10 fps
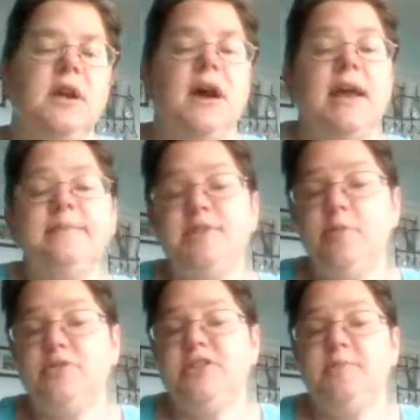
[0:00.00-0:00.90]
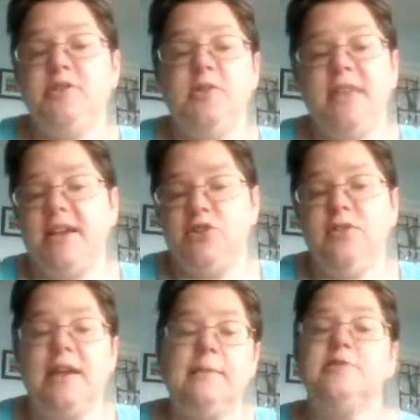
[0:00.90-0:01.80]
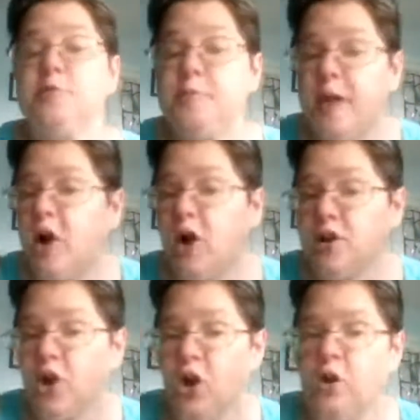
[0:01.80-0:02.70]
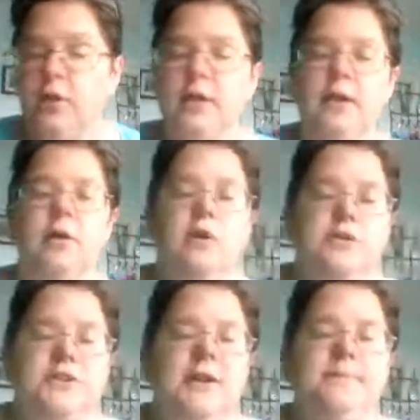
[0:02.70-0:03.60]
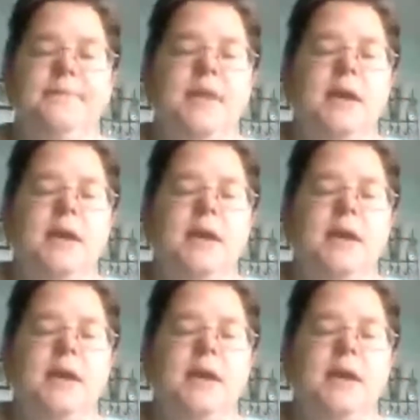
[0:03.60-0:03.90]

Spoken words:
And I'm supposed to be doing that too. Like, I'm supposed to be on call all the time.